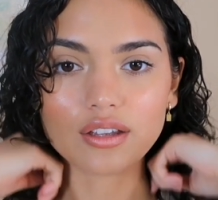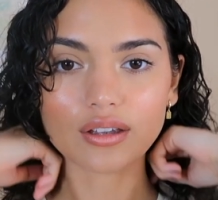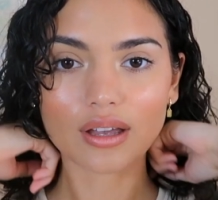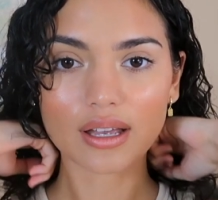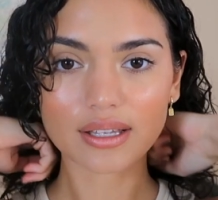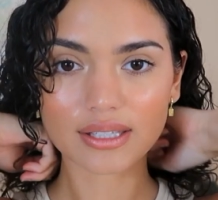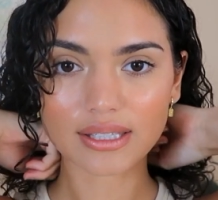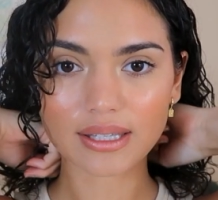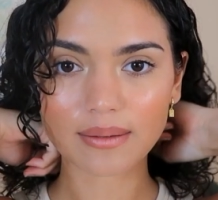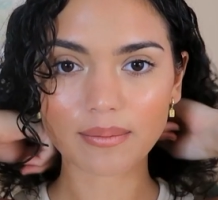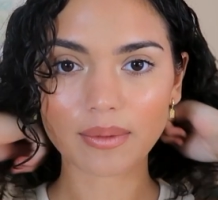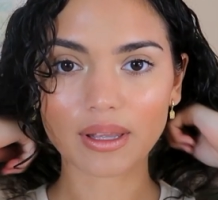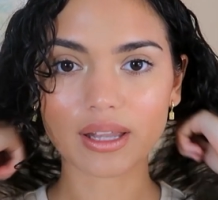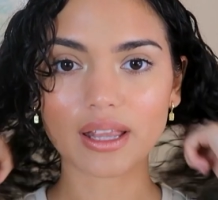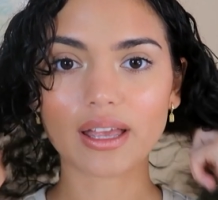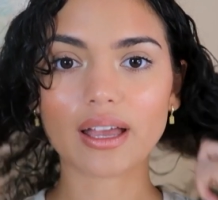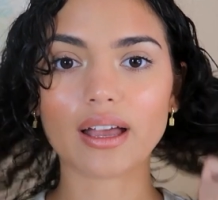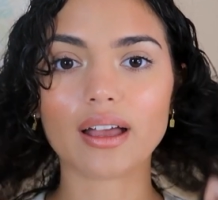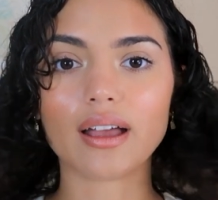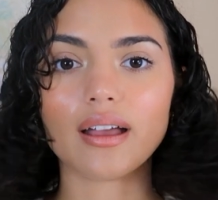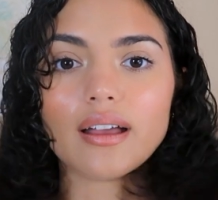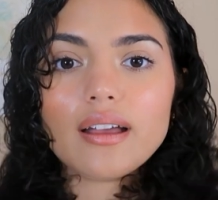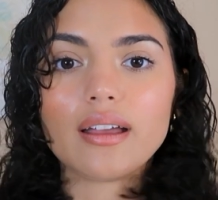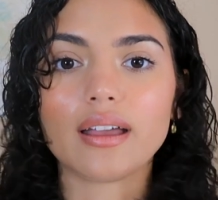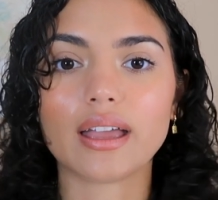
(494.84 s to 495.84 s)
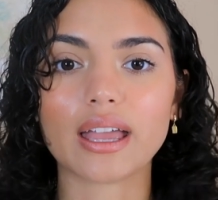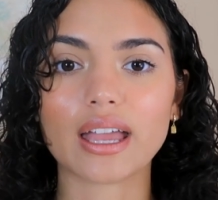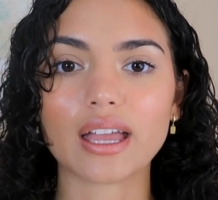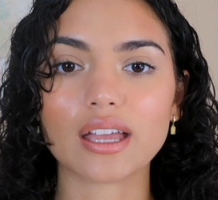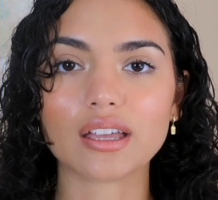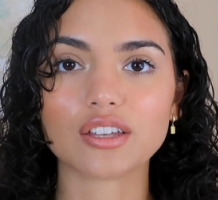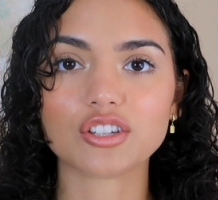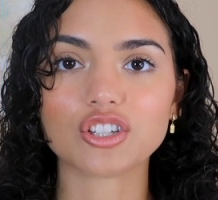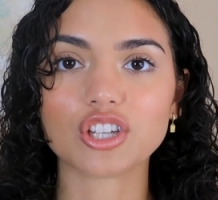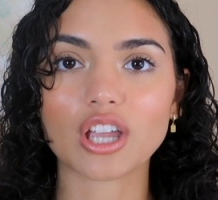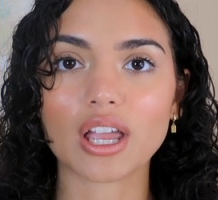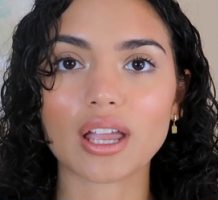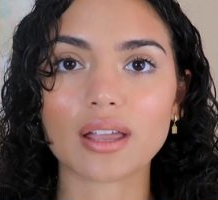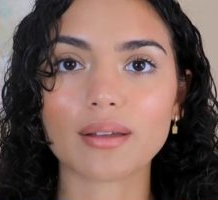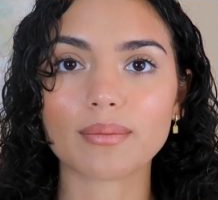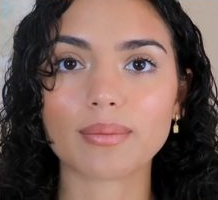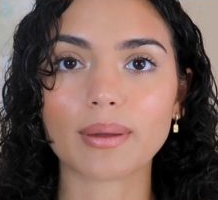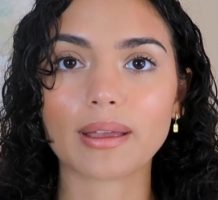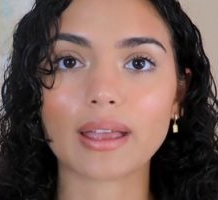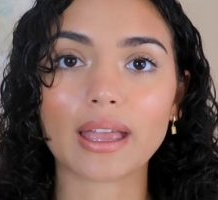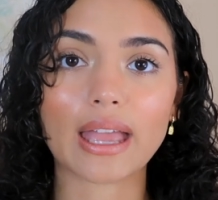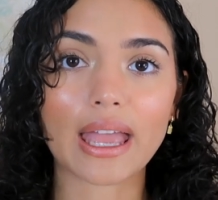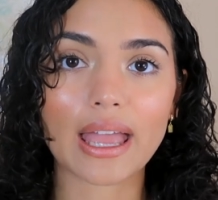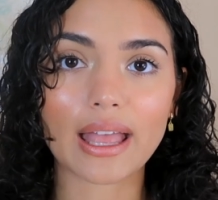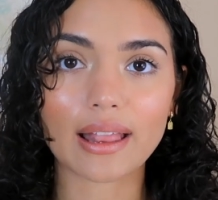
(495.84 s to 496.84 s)
a similar hair shape,
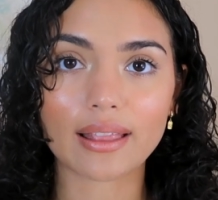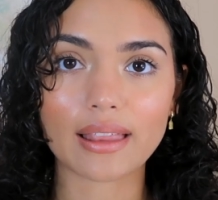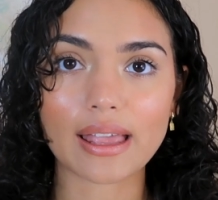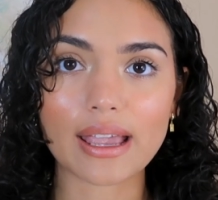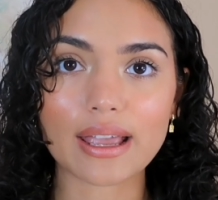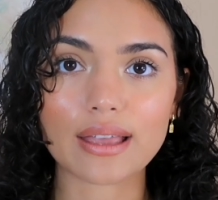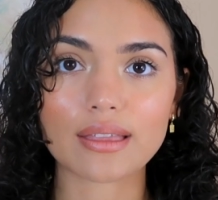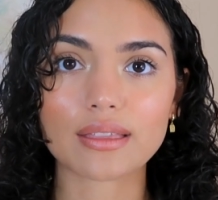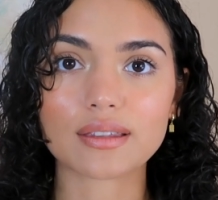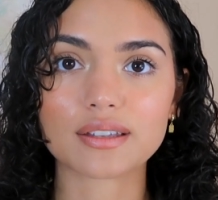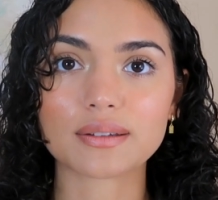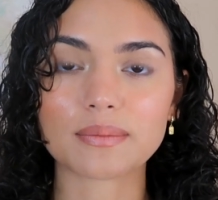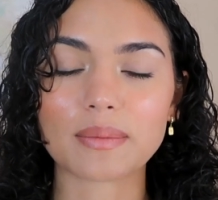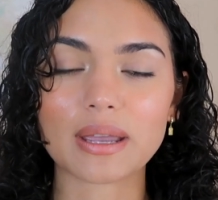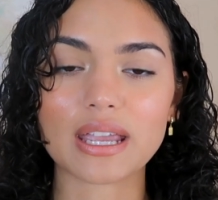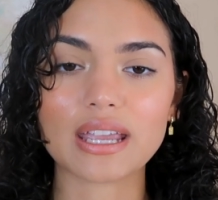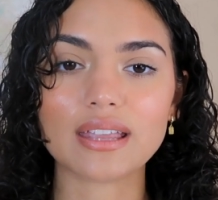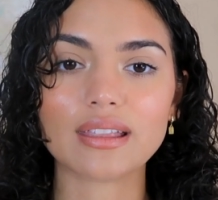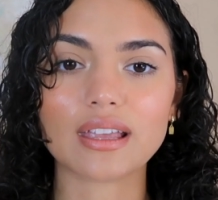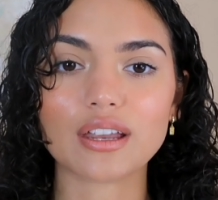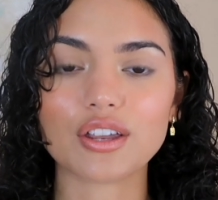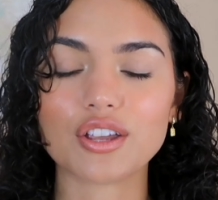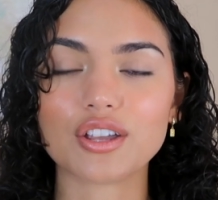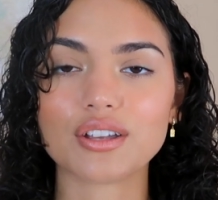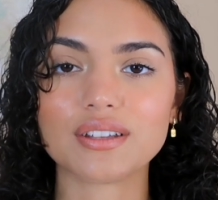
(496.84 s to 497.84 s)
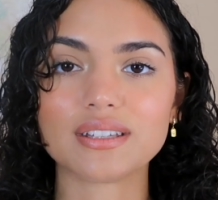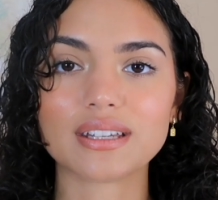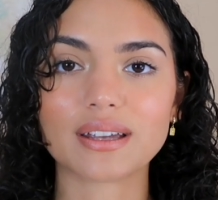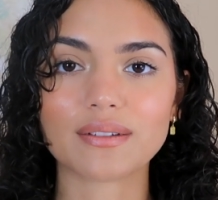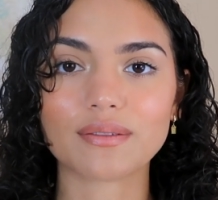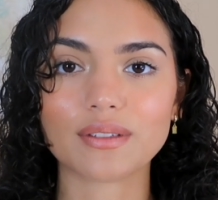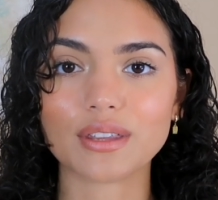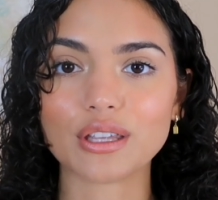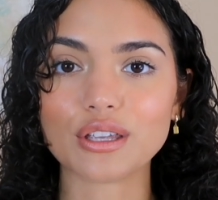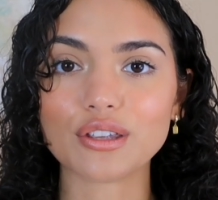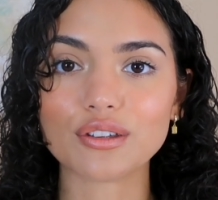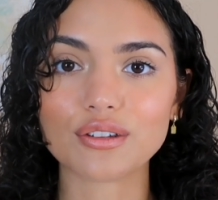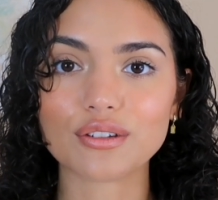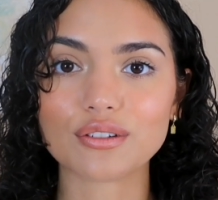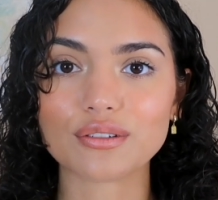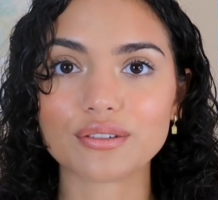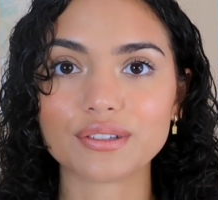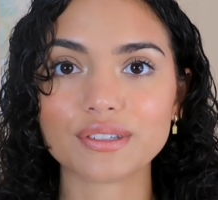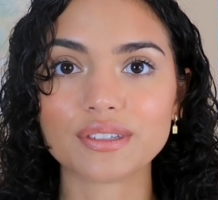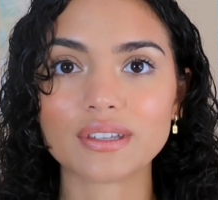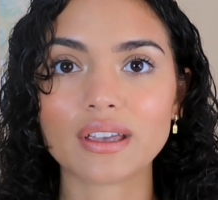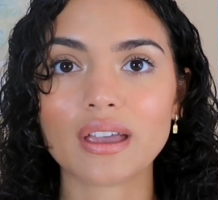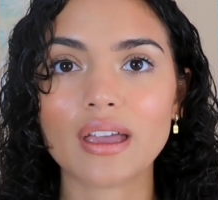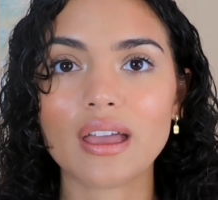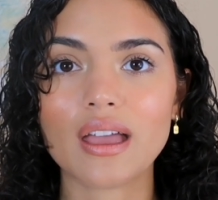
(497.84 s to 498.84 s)
hair length to me, then you can definitely
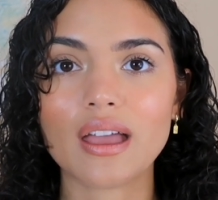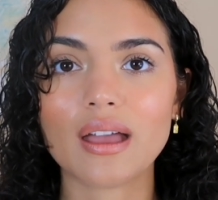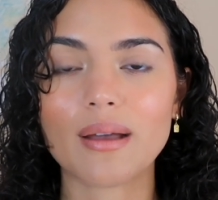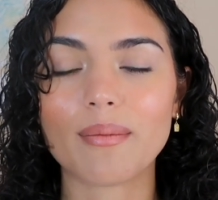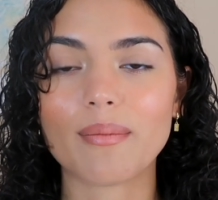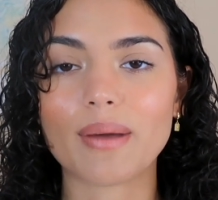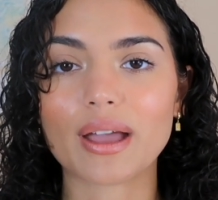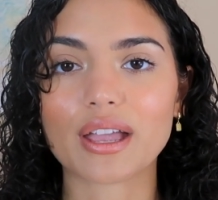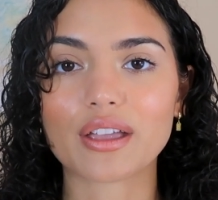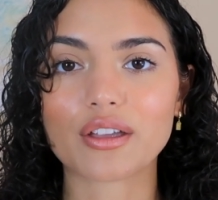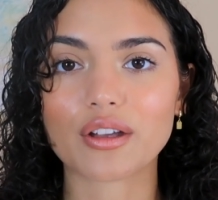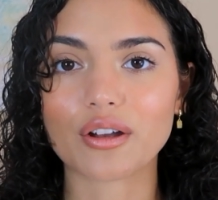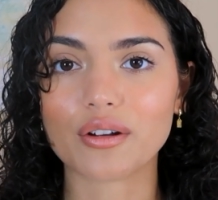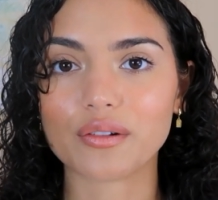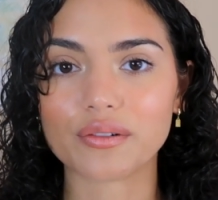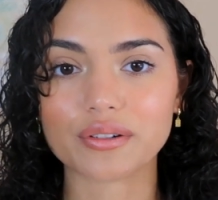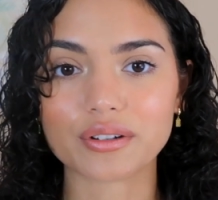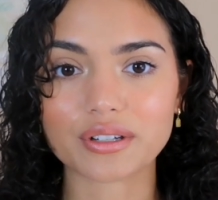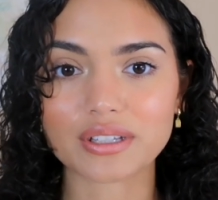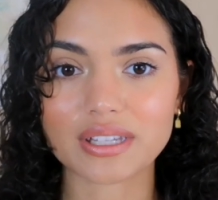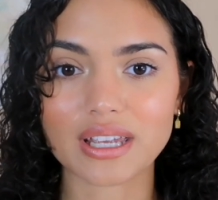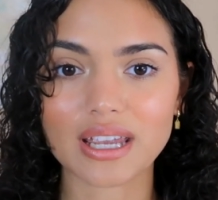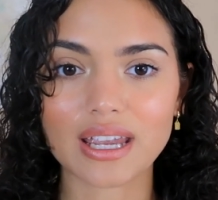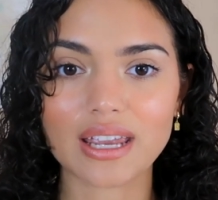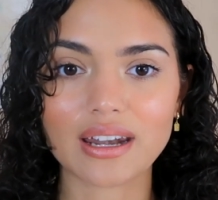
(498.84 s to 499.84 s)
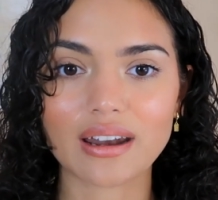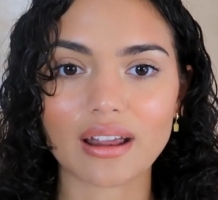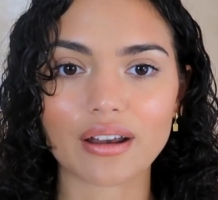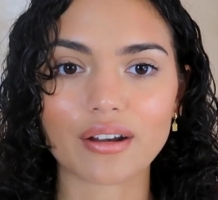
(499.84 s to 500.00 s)
use my curl routine.